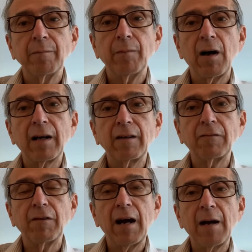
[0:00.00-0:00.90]

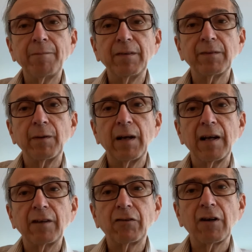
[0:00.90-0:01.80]
Market wrap is when
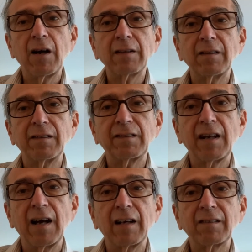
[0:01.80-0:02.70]
I chart the
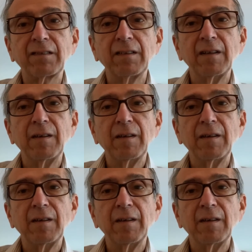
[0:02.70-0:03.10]
stocks.